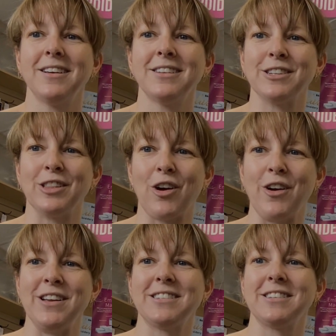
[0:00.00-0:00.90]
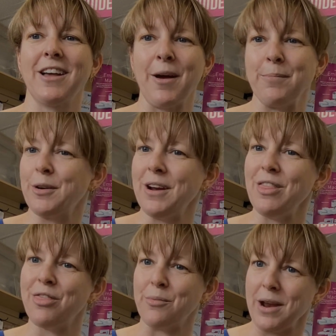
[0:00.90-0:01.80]
Solaris
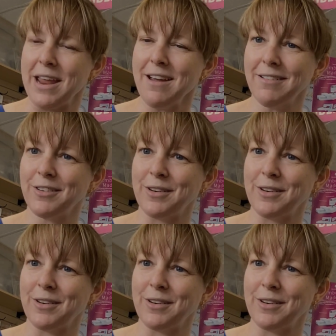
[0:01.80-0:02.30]
Upgrade 3,